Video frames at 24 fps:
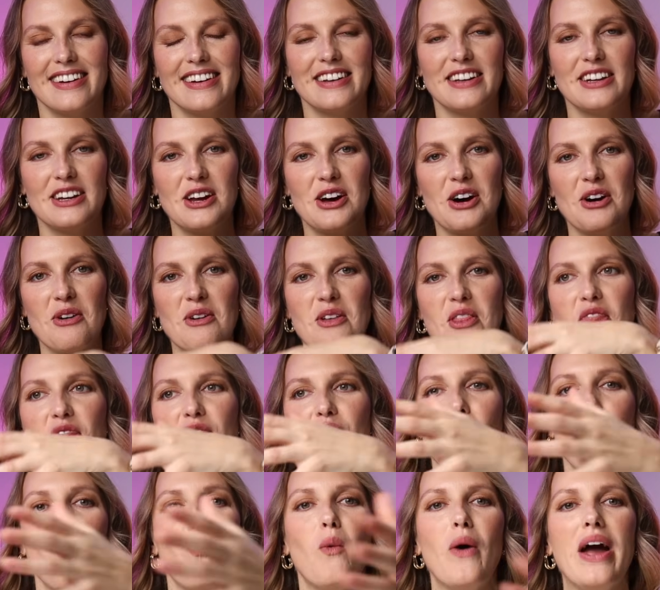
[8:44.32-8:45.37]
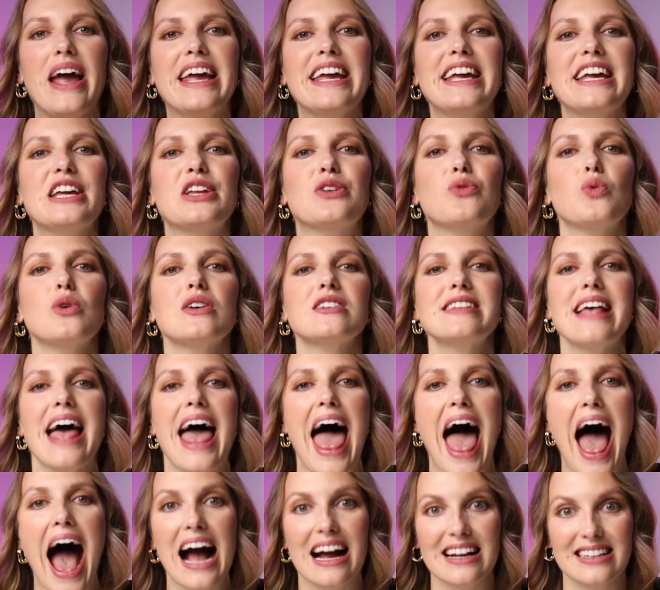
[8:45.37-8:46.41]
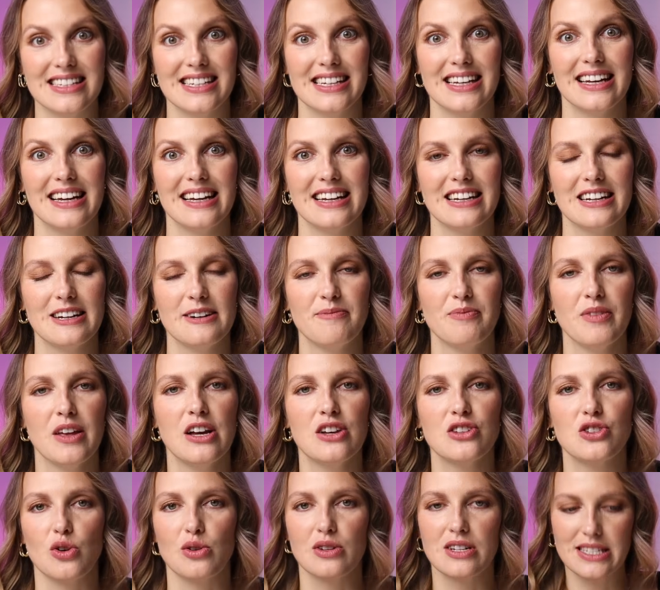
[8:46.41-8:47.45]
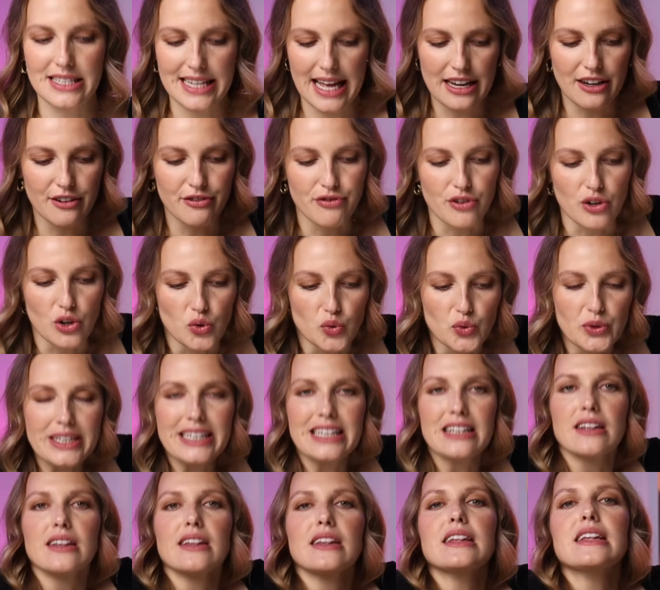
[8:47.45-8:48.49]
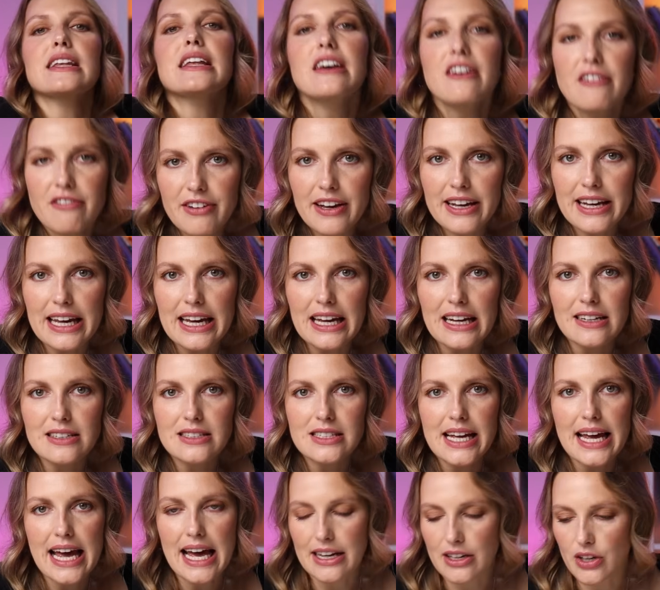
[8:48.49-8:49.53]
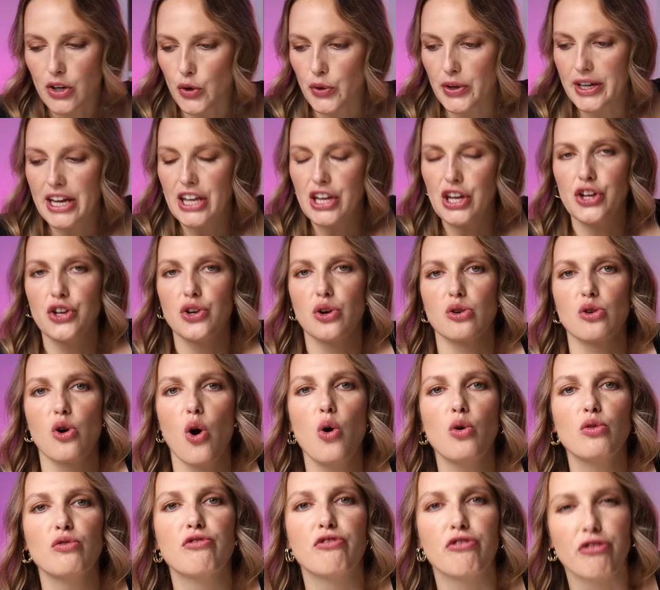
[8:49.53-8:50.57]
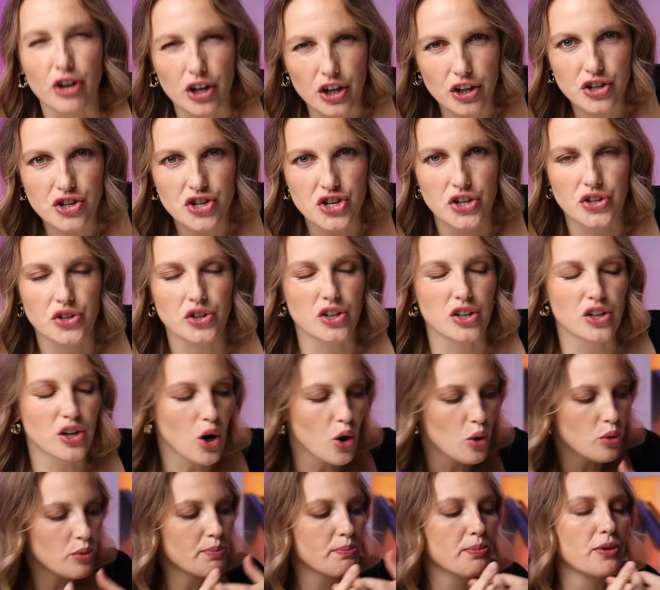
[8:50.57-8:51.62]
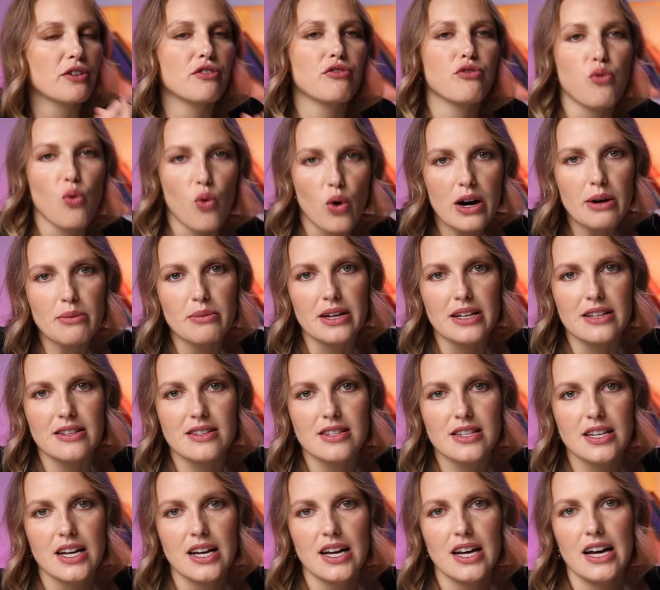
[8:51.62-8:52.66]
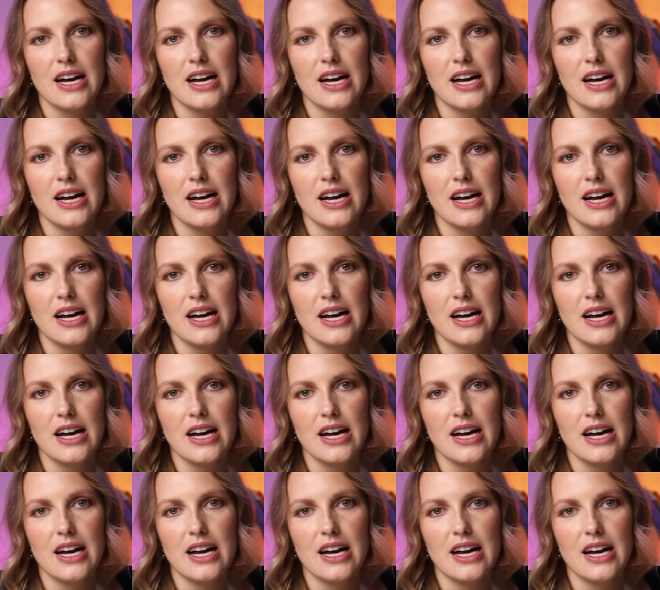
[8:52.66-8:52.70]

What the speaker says: the way it was acted. So instead of reliving it and creating your own version, your own performance,